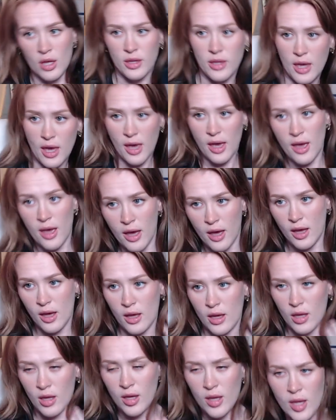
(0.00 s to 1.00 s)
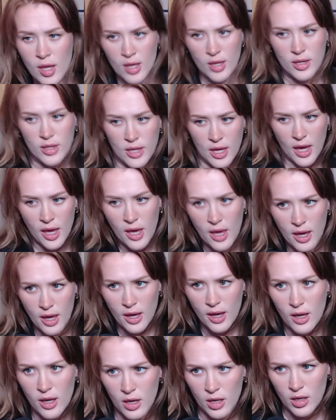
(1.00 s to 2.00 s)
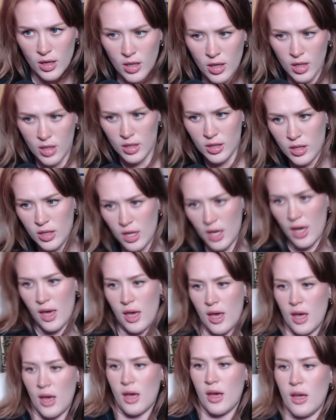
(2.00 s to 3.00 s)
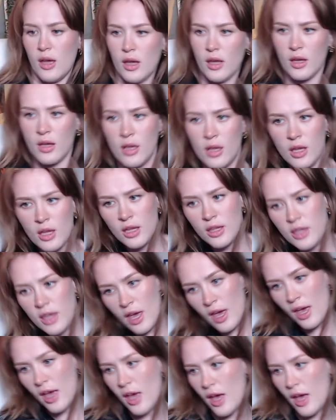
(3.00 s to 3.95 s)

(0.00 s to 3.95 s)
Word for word: Yeah. Yeah. Yeah. Yeah!